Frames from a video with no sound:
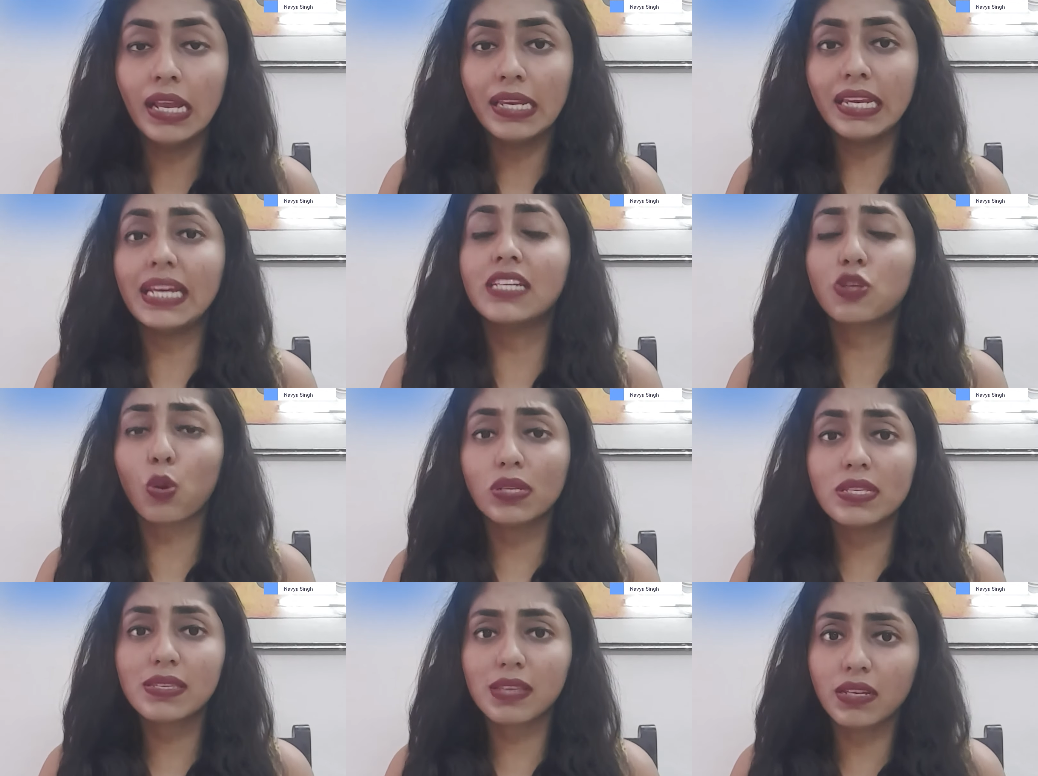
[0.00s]
late
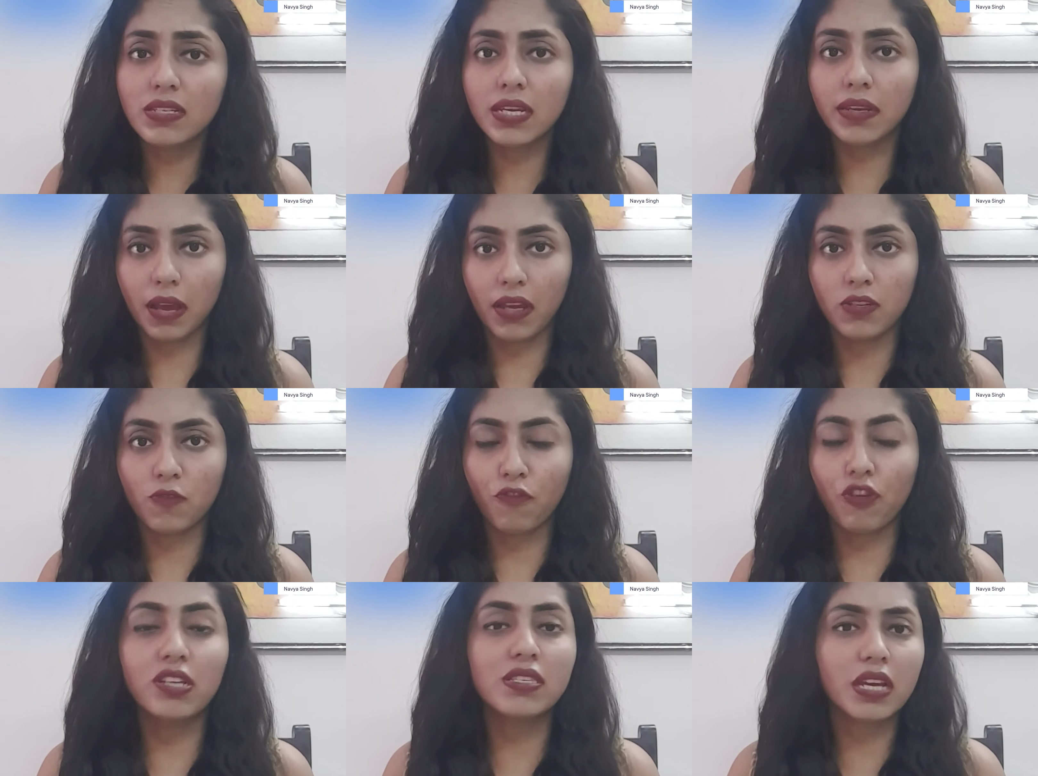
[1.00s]
on Sunday night
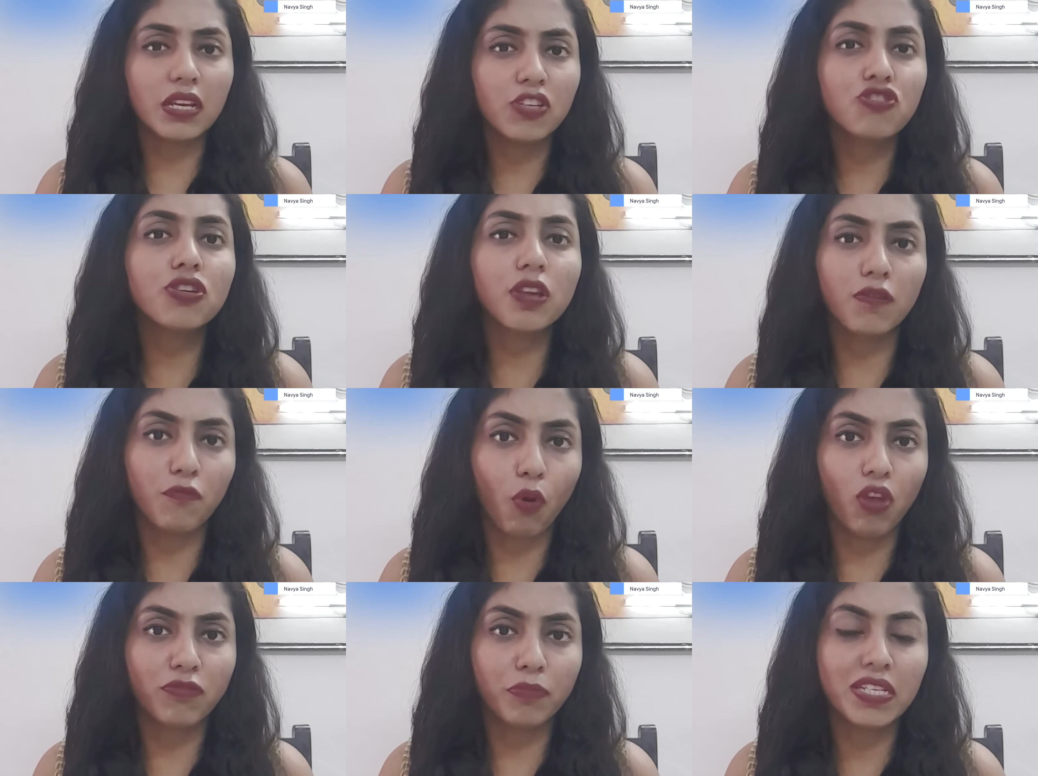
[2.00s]
for his alleged
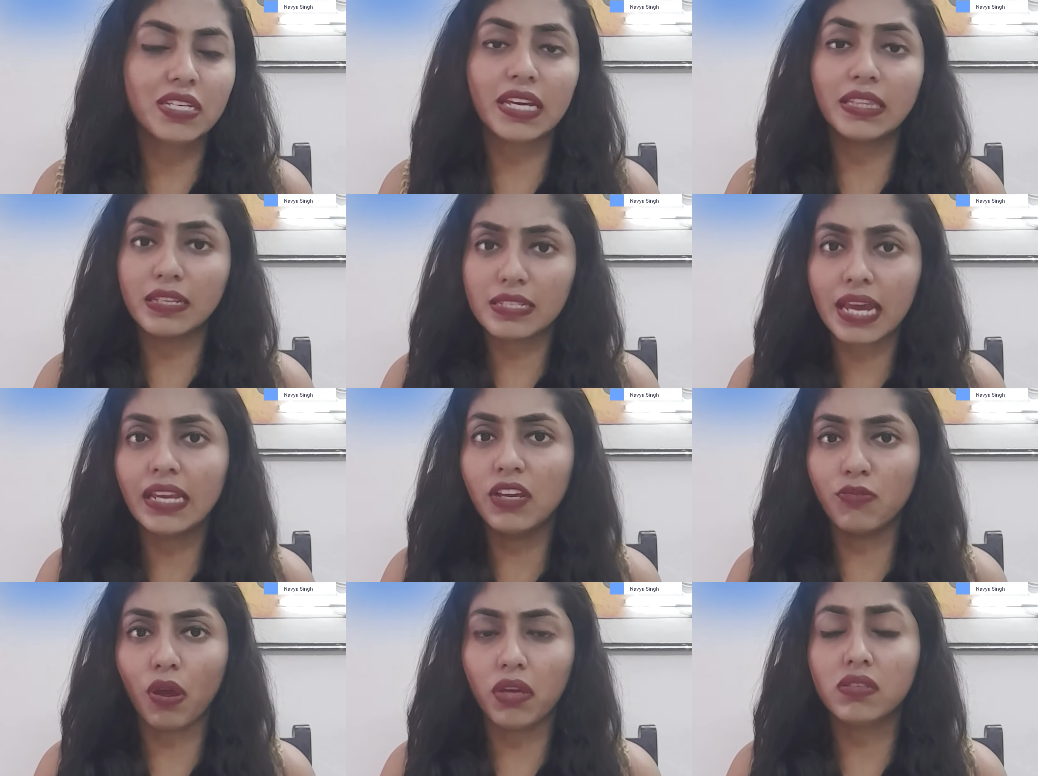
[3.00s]
involvement in the Delhi
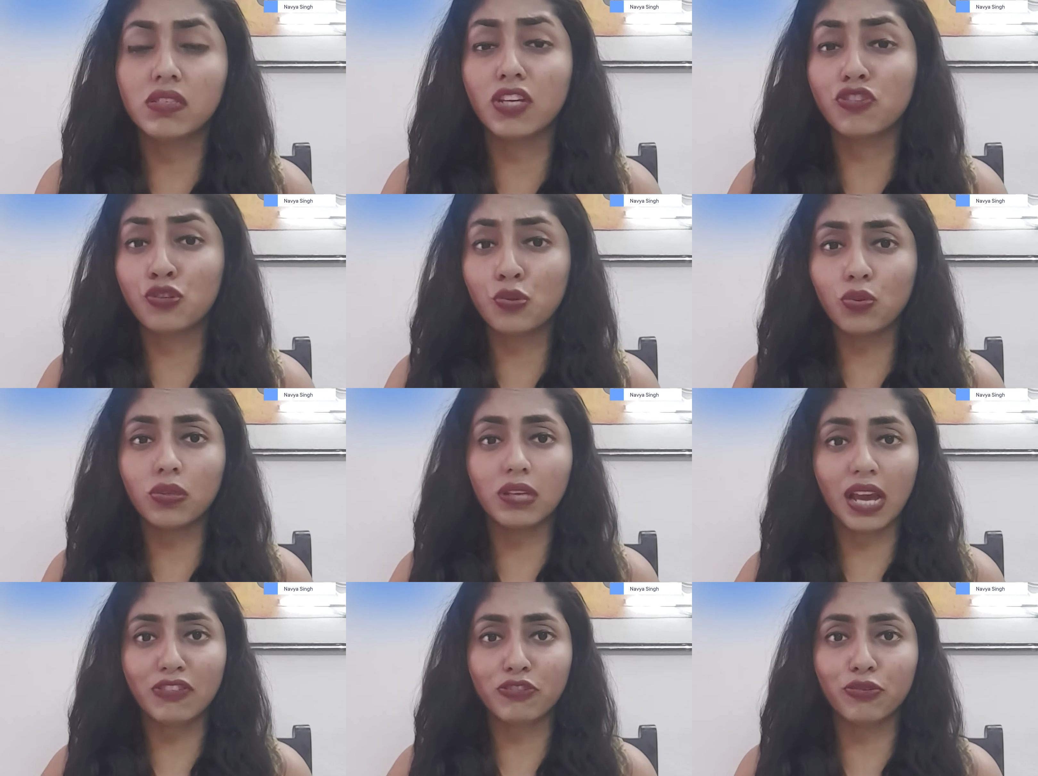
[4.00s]
riots that shook the
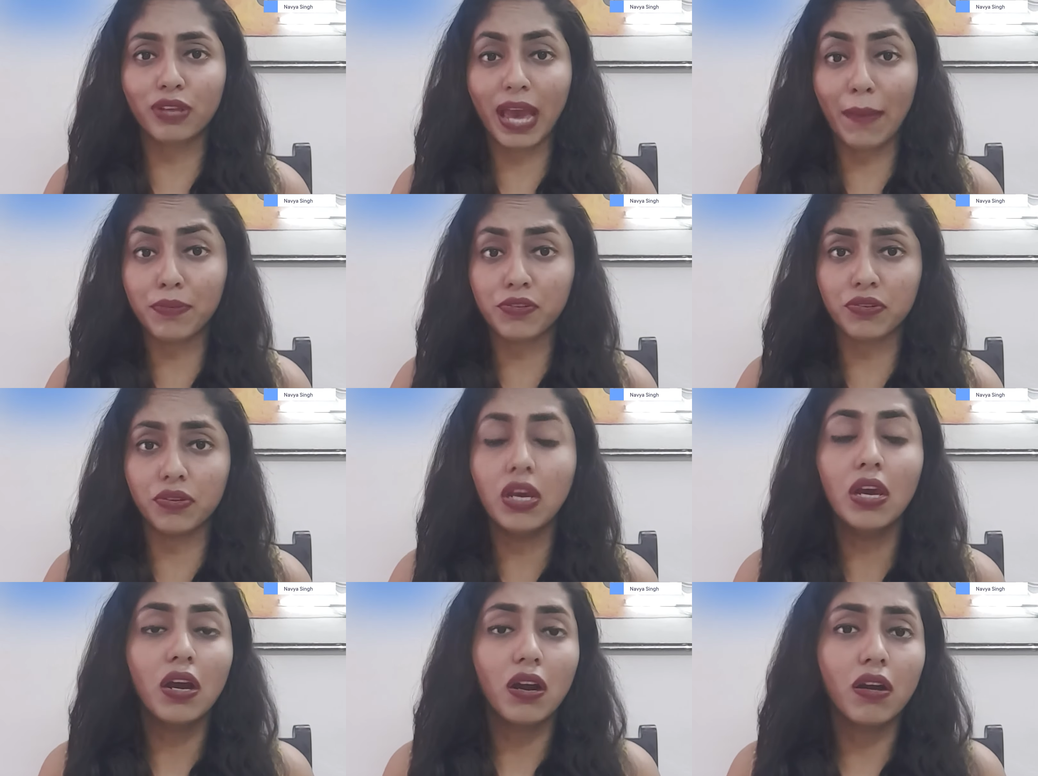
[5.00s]
national capital
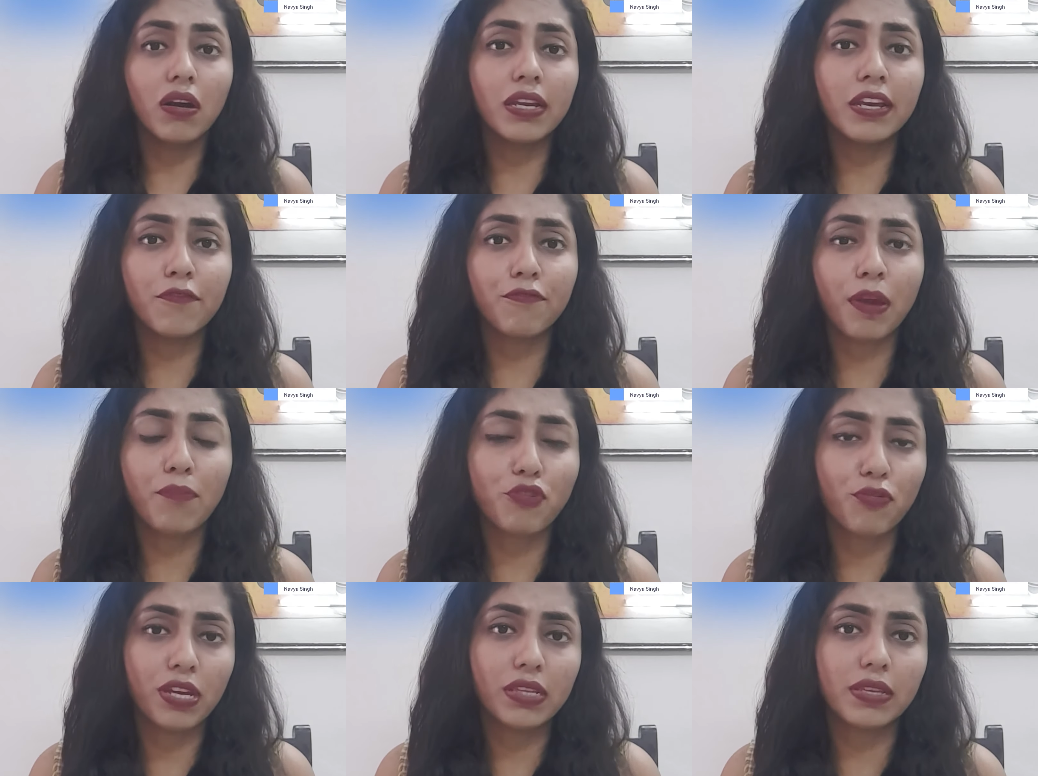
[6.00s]
early in
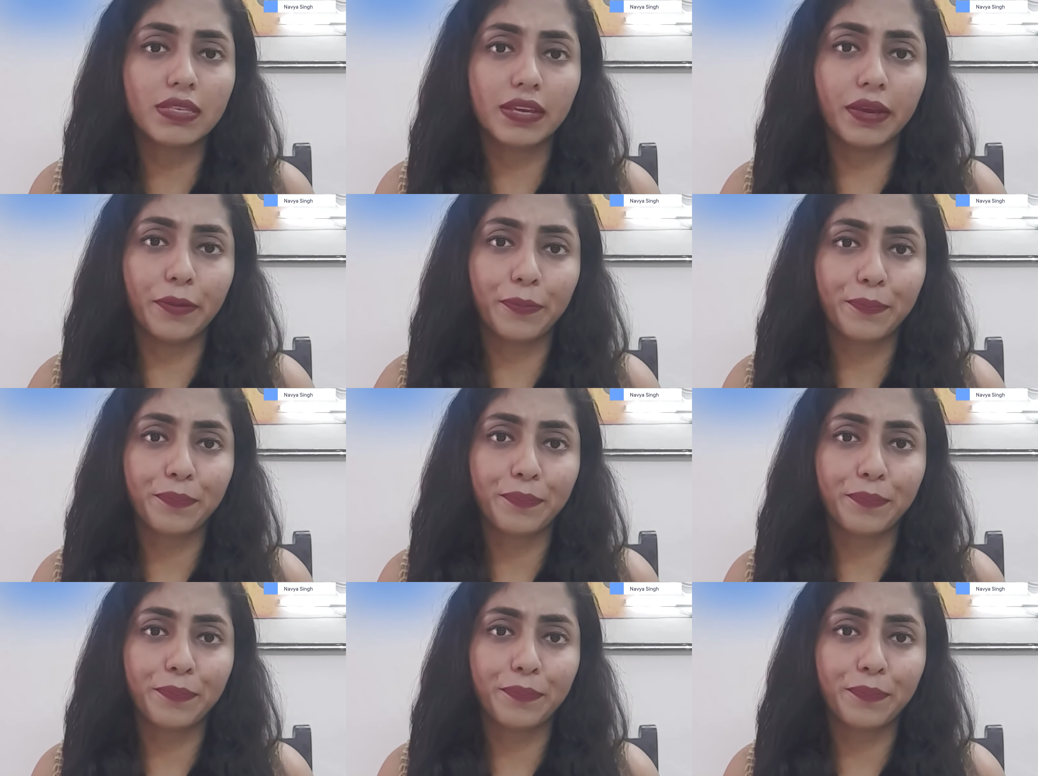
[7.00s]
February this year.